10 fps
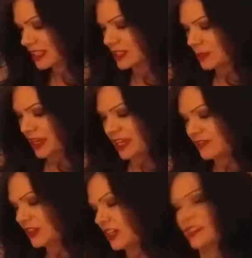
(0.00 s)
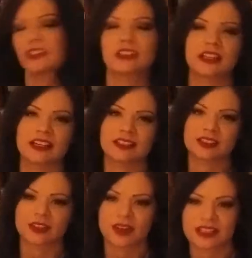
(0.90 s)
behavior and you're like,
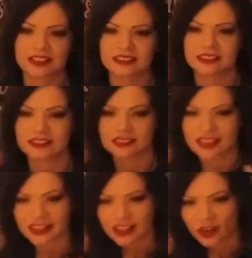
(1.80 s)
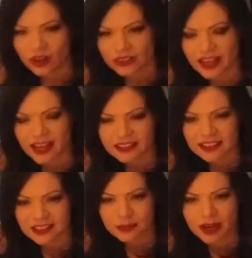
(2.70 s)
no, I can call that
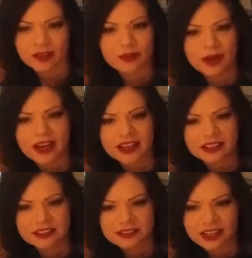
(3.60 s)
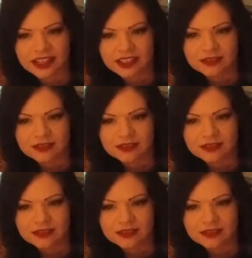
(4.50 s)
like a mile away, right?